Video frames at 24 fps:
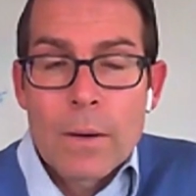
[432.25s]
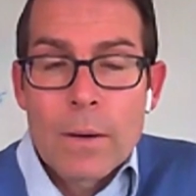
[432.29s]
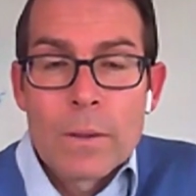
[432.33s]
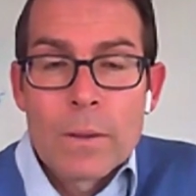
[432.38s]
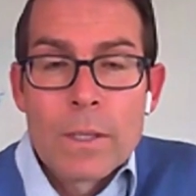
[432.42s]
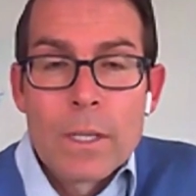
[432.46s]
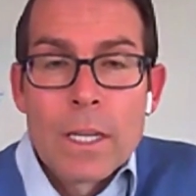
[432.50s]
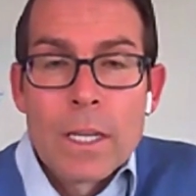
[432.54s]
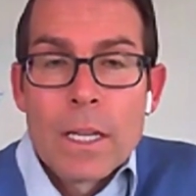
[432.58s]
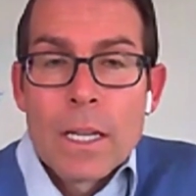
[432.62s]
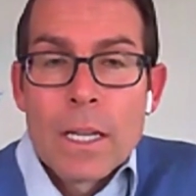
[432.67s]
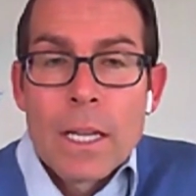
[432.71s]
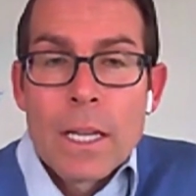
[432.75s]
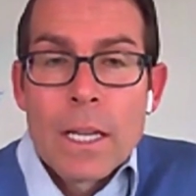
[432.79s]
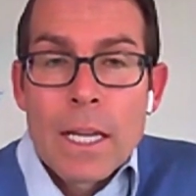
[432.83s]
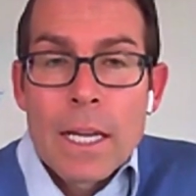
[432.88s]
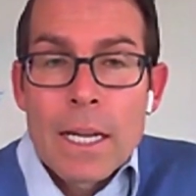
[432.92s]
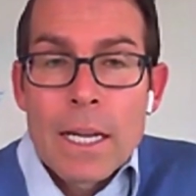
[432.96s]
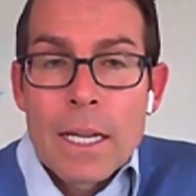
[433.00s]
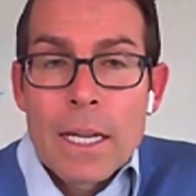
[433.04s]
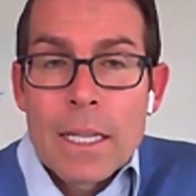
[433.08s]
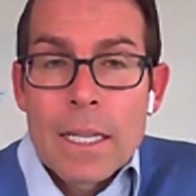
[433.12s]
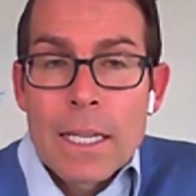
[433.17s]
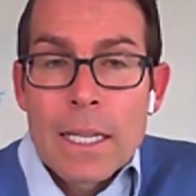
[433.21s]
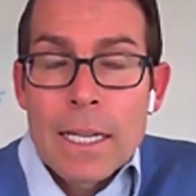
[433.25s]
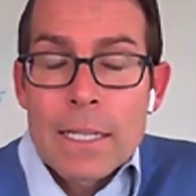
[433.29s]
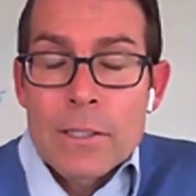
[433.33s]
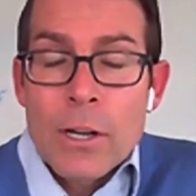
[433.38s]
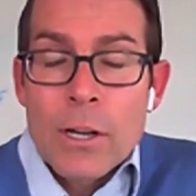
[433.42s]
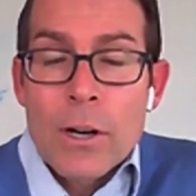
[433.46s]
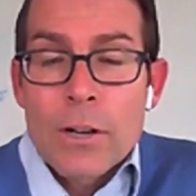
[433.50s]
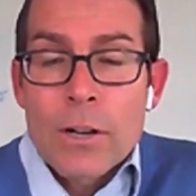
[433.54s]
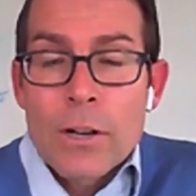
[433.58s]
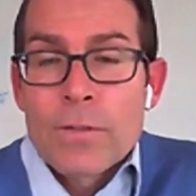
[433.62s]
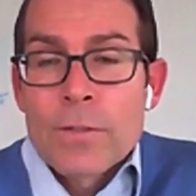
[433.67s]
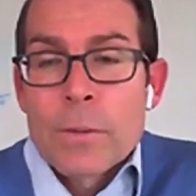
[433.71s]
wow,
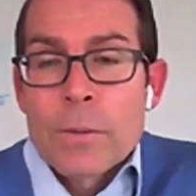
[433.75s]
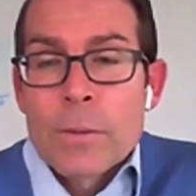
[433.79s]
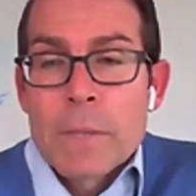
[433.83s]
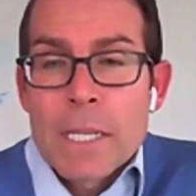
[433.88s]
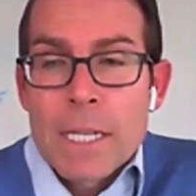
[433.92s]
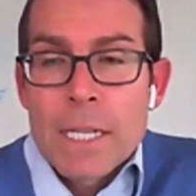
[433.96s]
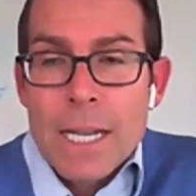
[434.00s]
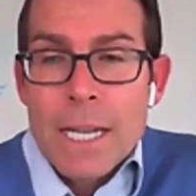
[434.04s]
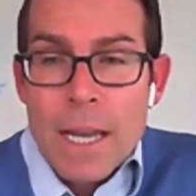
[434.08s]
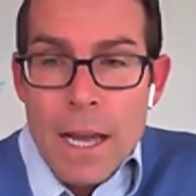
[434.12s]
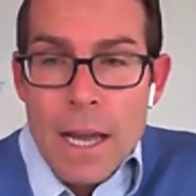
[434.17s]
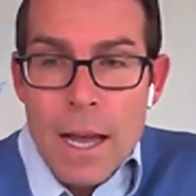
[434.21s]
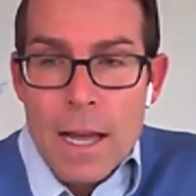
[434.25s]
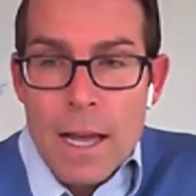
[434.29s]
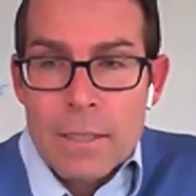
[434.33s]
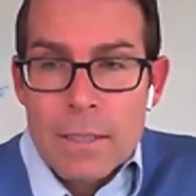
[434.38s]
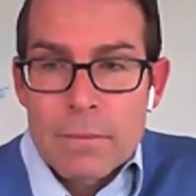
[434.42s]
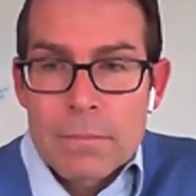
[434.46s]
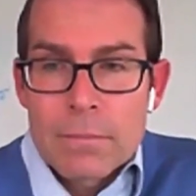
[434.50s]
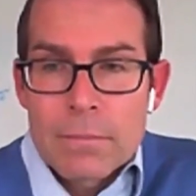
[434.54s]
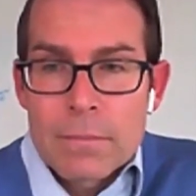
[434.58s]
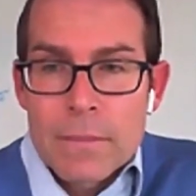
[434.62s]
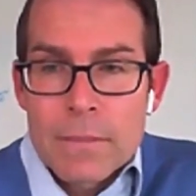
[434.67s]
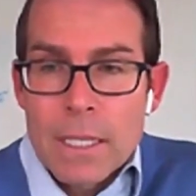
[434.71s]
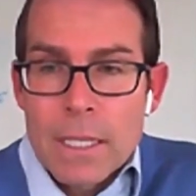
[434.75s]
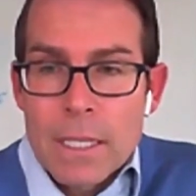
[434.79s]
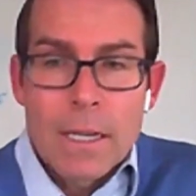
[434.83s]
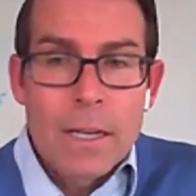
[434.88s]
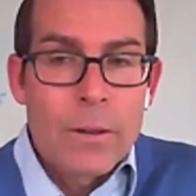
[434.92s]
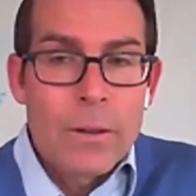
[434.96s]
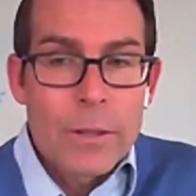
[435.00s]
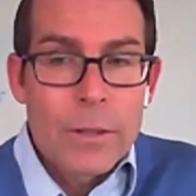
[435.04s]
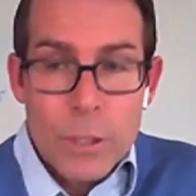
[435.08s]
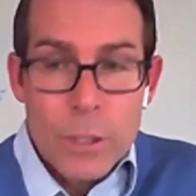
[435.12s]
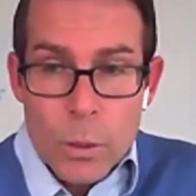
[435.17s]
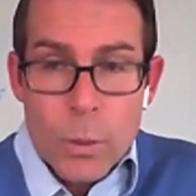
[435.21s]
that's hard for me to cut,
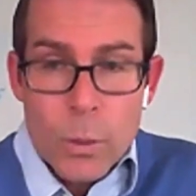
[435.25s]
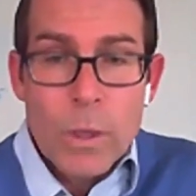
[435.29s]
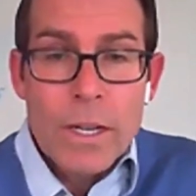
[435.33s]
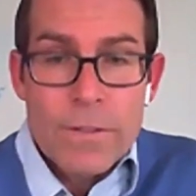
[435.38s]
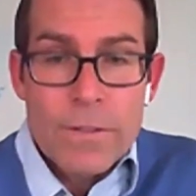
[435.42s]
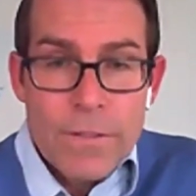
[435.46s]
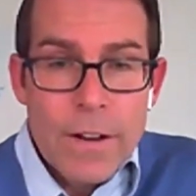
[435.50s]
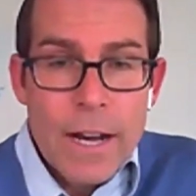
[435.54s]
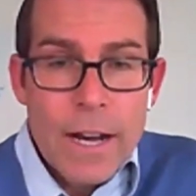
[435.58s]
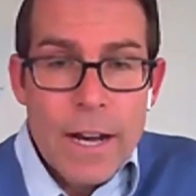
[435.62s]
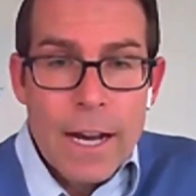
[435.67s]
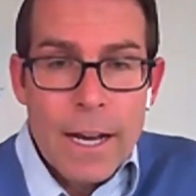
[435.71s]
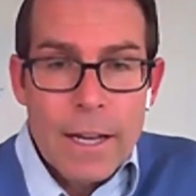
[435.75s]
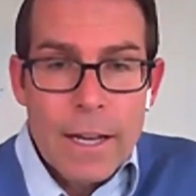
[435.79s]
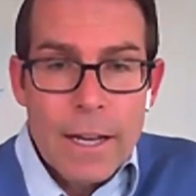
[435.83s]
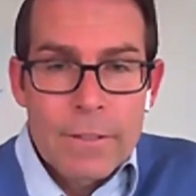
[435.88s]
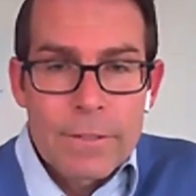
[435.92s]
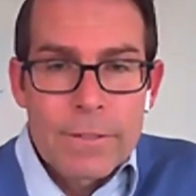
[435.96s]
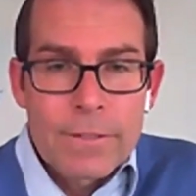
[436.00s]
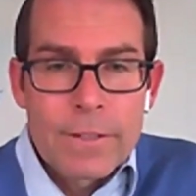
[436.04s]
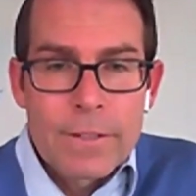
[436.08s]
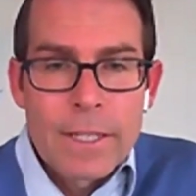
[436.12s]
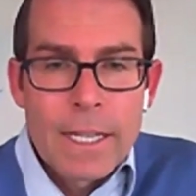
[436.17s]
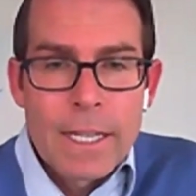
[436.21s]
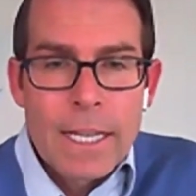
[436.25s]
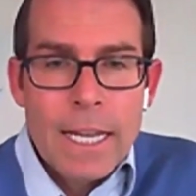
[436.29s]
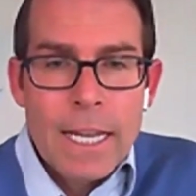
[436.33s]
the 25.